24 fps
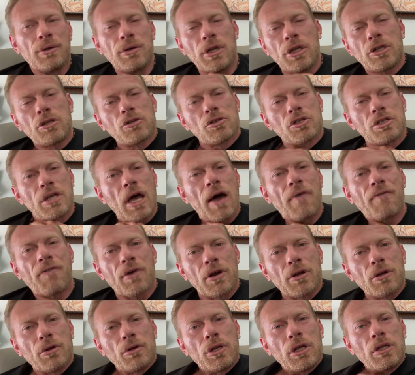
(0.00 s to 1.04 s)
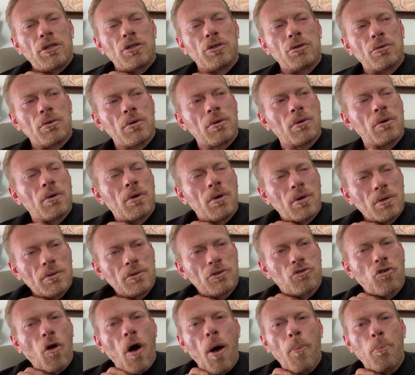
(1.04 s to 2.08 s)
you need to suffer. You need
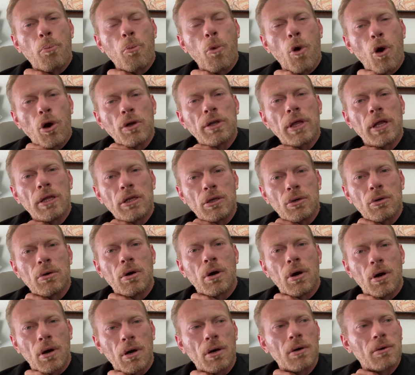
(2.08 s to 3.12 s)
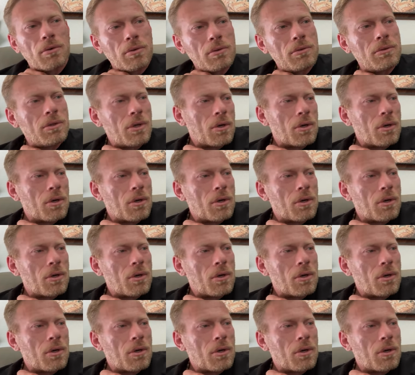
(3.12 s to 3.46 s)
to drop more than you are